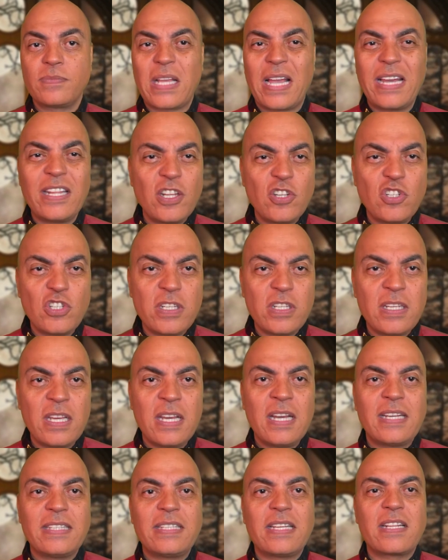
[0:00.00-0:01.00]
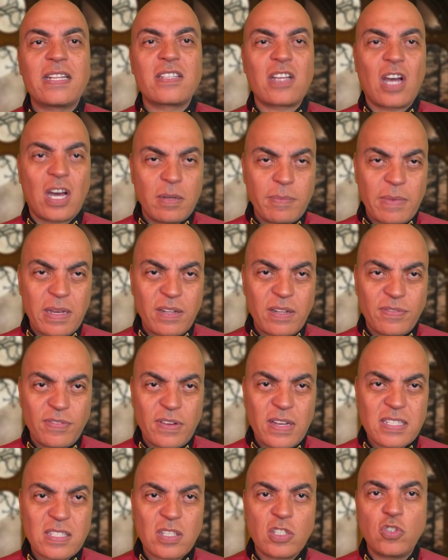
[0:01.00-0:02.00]
energy that is
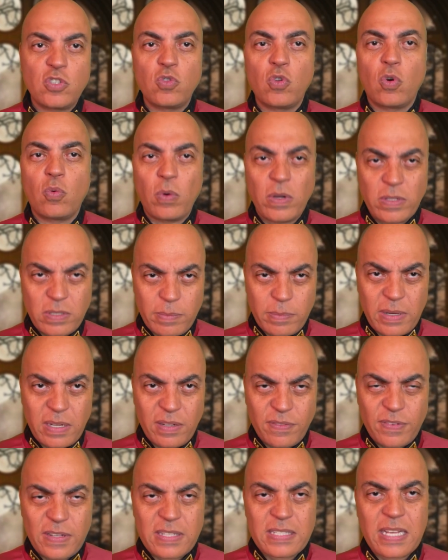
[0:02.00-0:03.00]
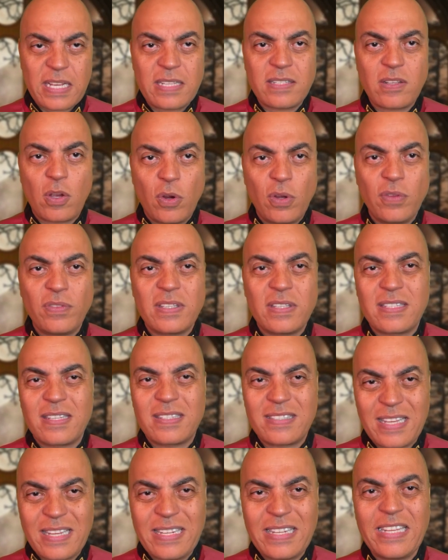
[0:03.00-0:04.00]
unmanifest and you don't want to manifest. As Earth is
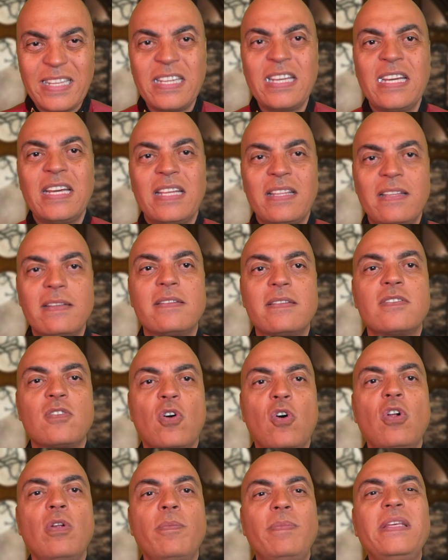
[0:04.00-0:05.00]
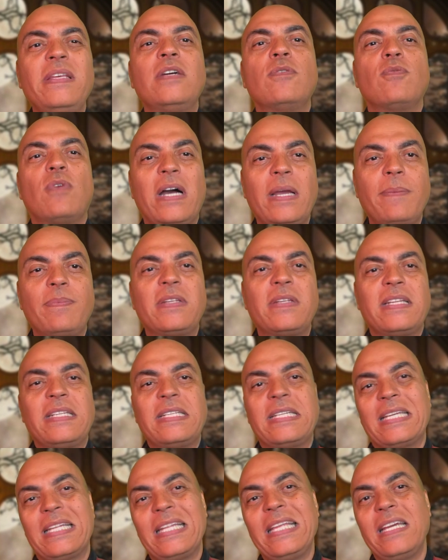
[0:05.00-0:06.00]
ascending, this is all being wiped
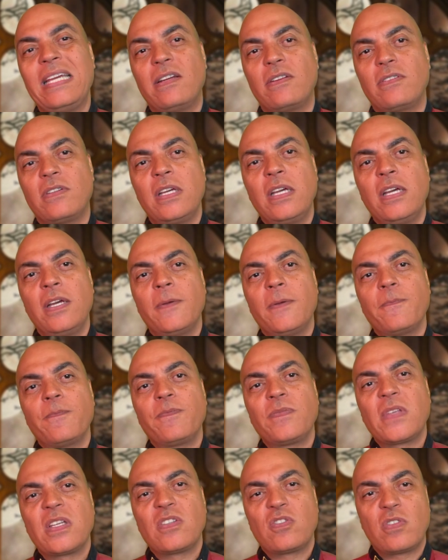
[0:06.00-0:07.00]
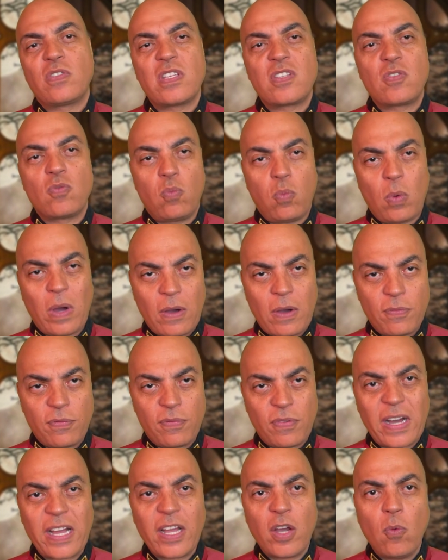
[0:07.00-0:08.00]
and cleared. So this
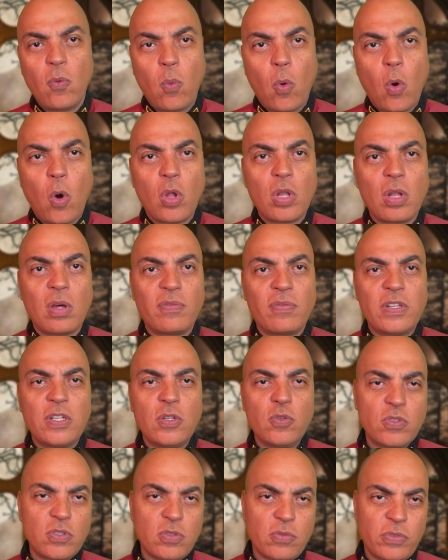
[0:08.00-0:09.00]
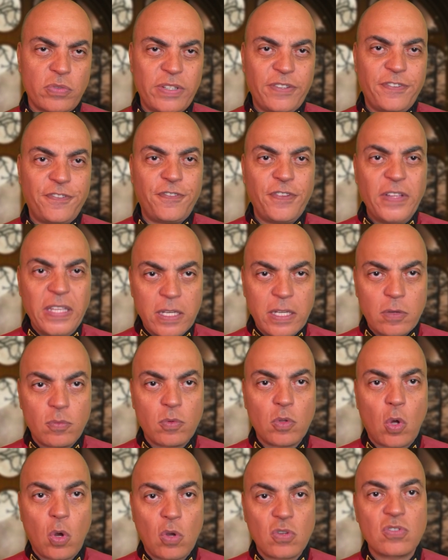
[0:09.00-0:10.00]
firewall of illusory fear
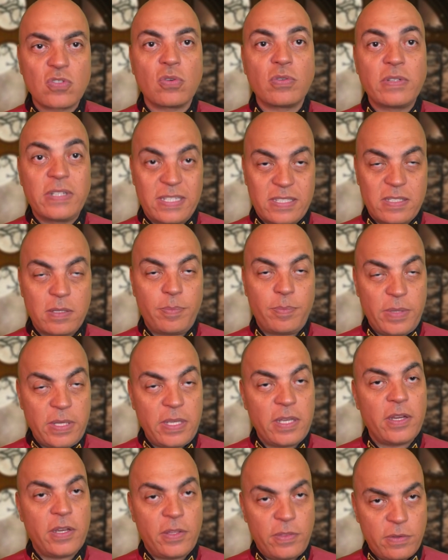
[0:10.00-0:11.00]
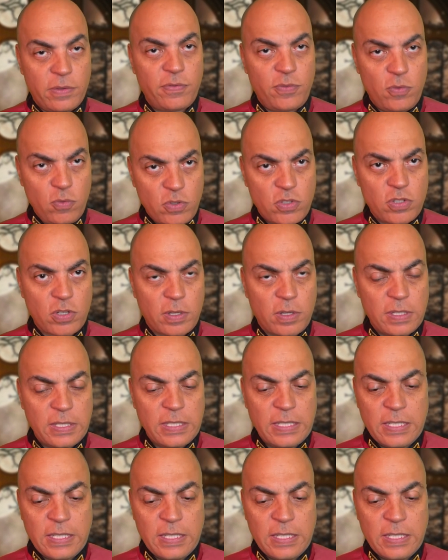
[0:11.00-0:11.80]
will also disappear in the future.